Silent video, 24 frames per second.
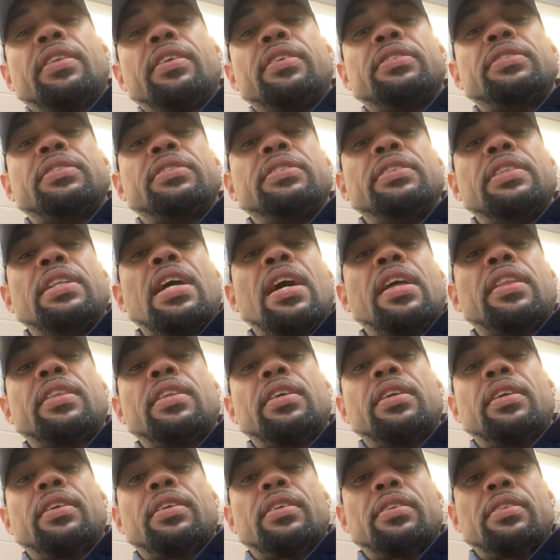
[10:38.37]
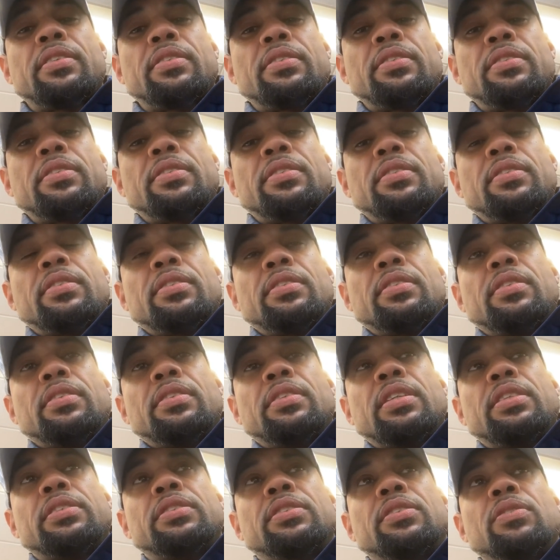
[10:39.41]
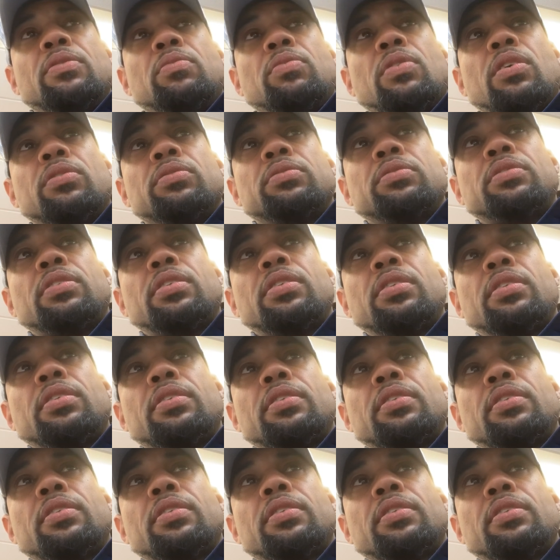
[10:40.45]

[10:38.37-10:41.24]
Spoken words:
There's nothing that you won't